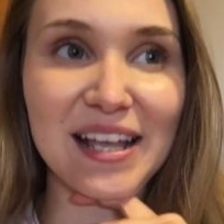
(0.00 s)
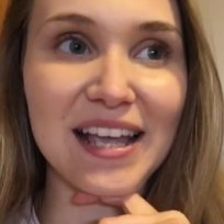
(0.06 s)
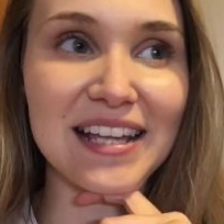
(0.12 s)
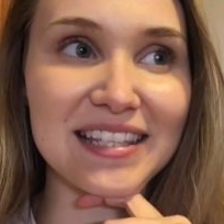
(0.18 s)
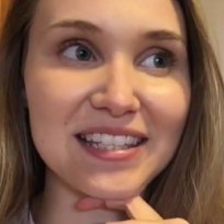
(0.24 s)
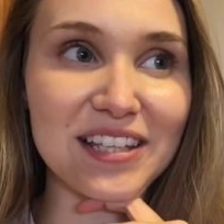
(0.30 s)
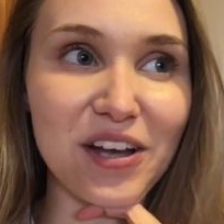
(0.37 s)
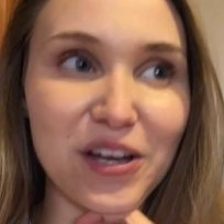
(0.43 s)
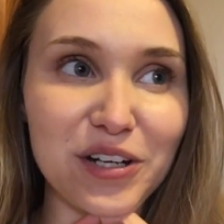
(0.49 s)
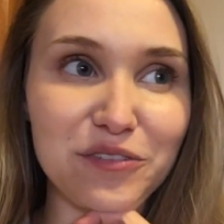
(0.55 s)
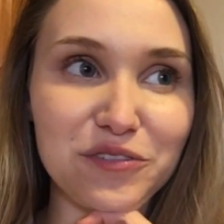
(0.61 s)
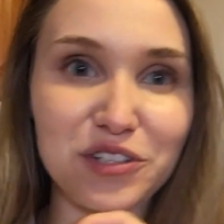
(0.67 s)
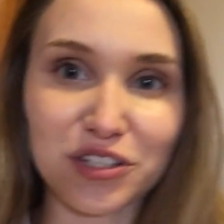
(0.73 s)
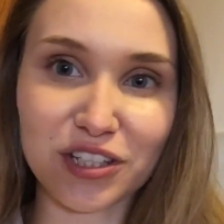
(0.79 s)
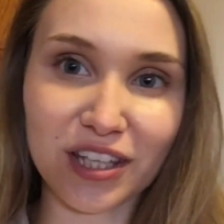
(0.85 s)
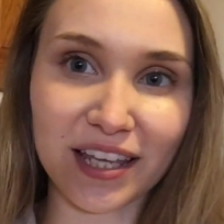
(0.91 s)
It's kind of
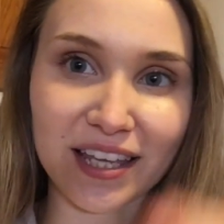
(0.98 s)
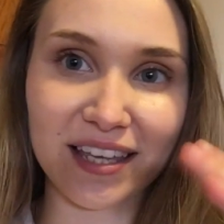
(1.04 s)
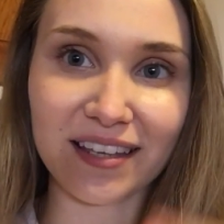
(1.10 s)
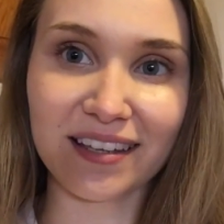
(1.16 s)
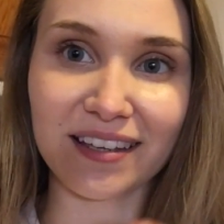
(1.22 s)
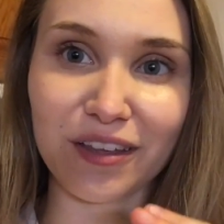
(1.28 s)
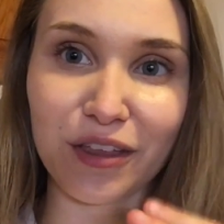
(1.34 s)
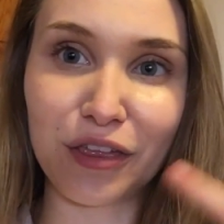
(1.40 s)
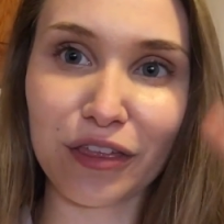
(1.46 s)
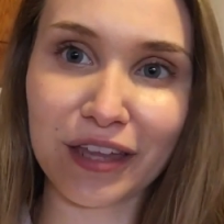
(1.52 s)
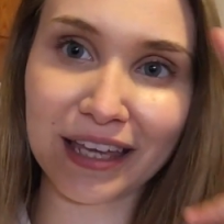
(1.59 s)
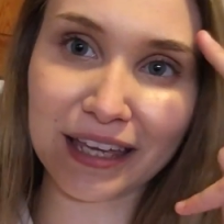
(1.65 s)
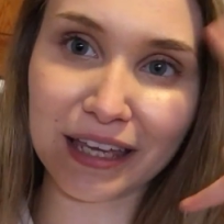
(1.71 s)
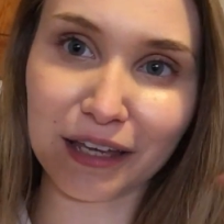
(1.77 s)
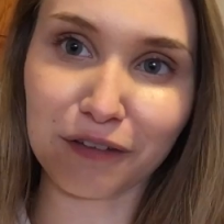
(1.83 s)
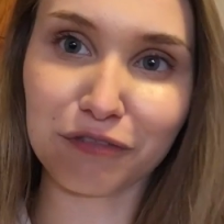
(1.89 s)
just like a
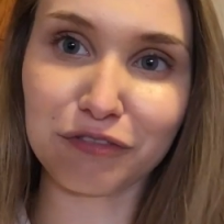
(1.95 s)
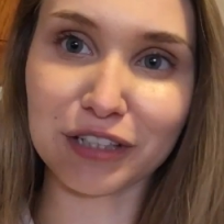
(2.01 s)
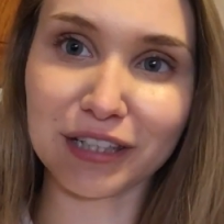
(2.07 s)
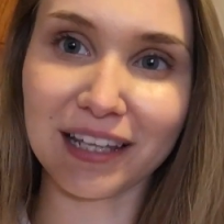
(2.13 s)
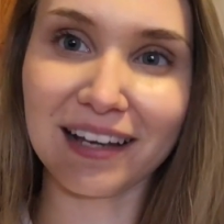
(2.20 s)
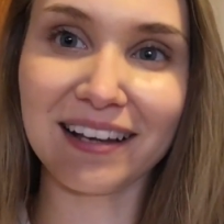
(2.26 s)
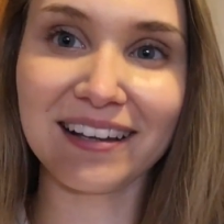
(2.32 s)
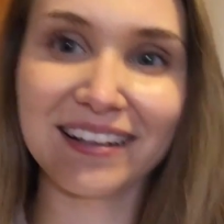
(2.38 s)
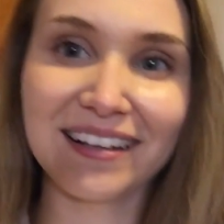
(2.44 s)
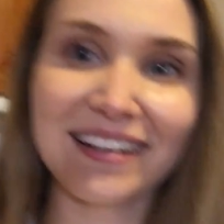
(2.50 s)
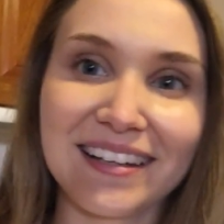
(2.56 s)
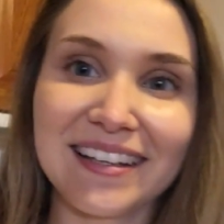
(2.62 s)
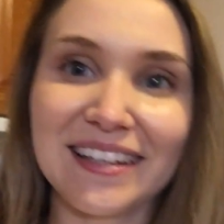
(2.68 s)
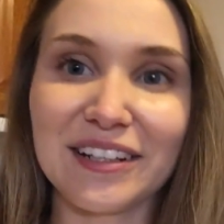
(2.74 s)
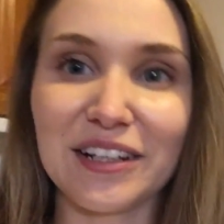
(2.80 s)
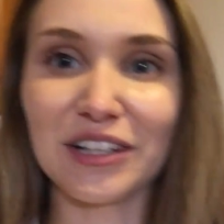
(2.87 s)
thinking filler,
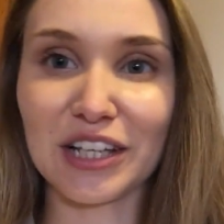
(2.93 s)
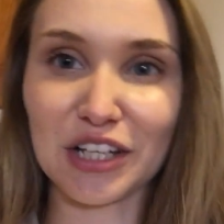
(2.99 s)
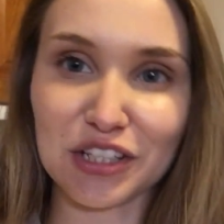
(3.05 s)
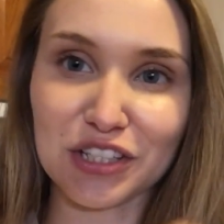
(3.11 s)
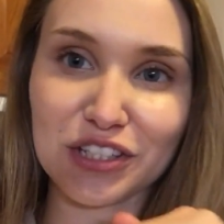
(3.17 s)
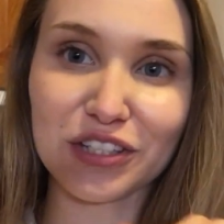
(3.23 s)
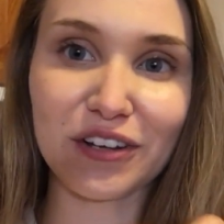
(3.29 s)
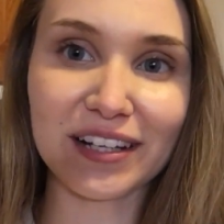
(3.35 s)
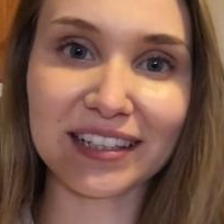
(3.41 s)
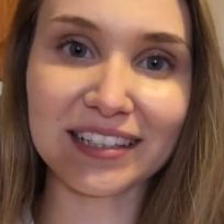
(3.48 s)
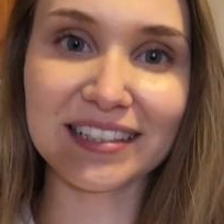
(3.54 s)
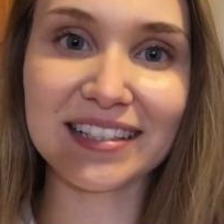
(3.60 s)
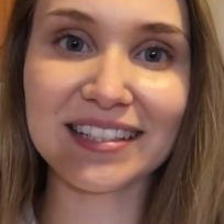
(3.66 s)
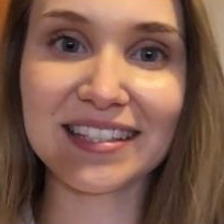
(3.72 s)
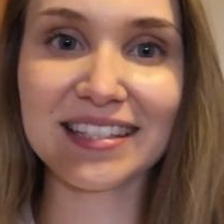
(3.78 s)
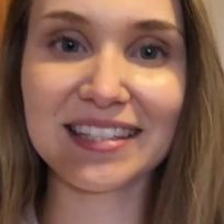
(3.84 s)
you know, like a
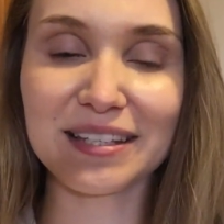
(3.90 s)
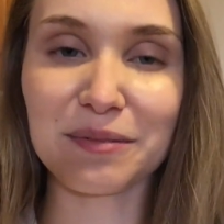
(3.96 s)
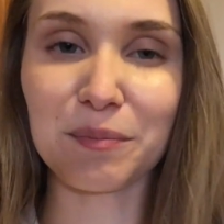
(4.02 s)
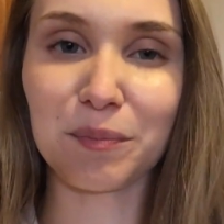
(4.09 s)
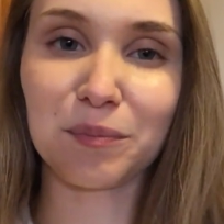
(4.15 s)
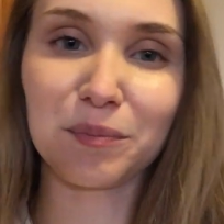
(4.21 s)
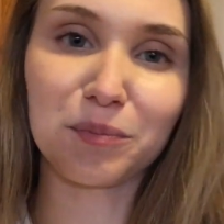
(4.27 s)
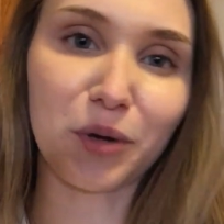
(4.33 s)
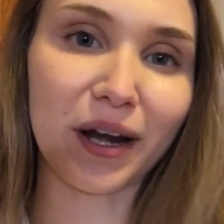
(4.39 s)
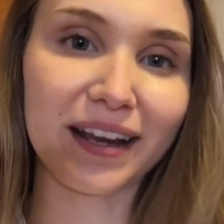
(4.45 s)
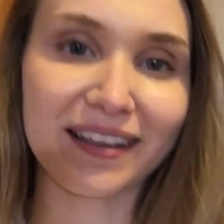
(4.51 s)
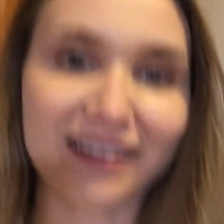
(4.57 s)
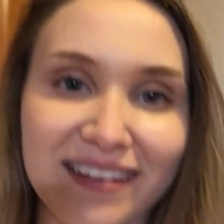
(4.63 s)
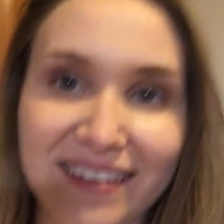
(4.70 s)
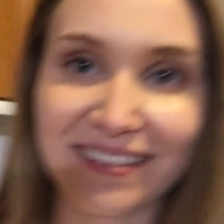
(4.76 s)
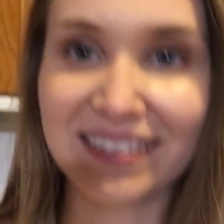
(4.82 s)
silence
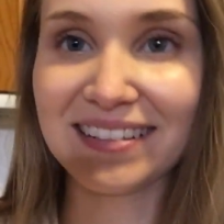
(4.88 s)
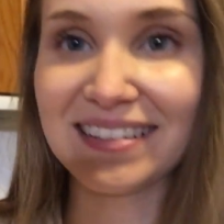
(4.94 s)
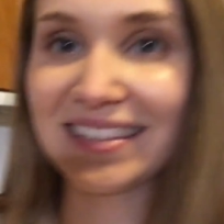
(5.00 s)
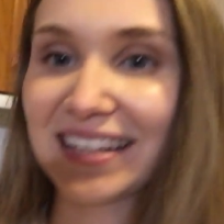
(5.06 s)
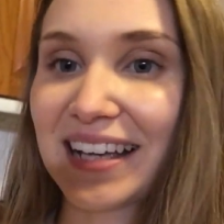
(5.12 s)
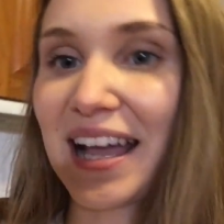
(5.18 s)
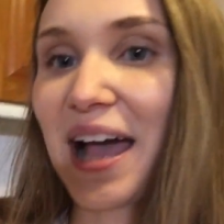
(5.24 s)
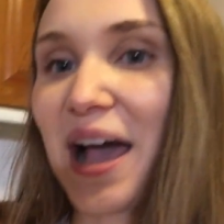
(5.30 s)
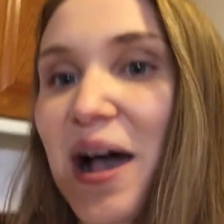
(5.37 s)
breaker kind of thing.